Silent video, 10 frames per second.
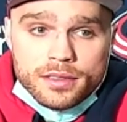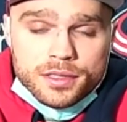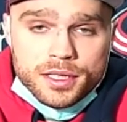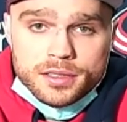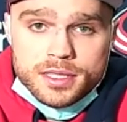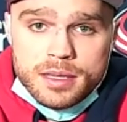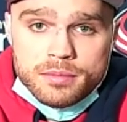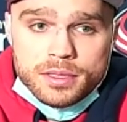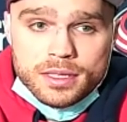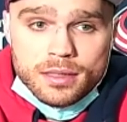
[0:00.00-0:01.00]
It's a good
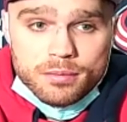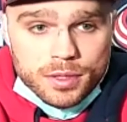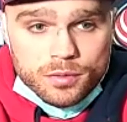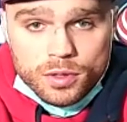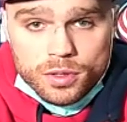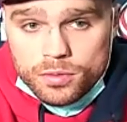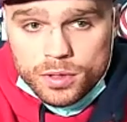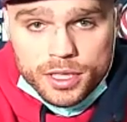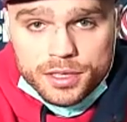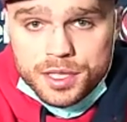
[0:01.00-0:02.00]
team, but
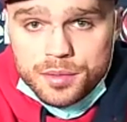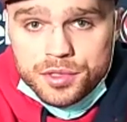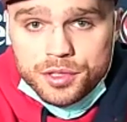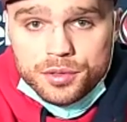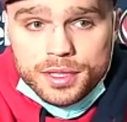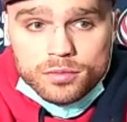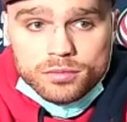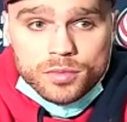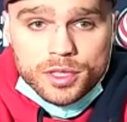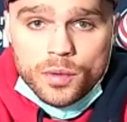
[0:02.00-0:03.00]
we're a good team too, and
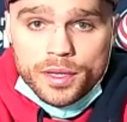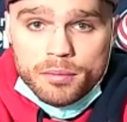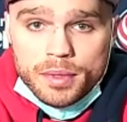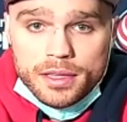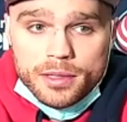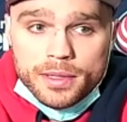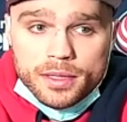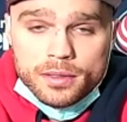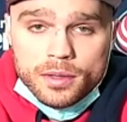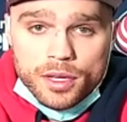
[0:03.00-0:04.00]
we know we can beat them,
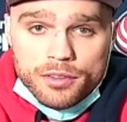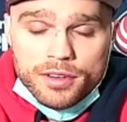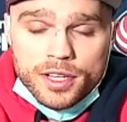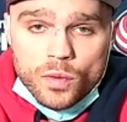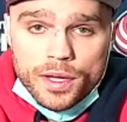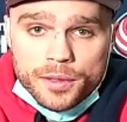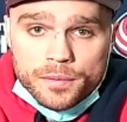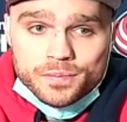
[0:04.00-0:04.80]
and we gotta find a way here.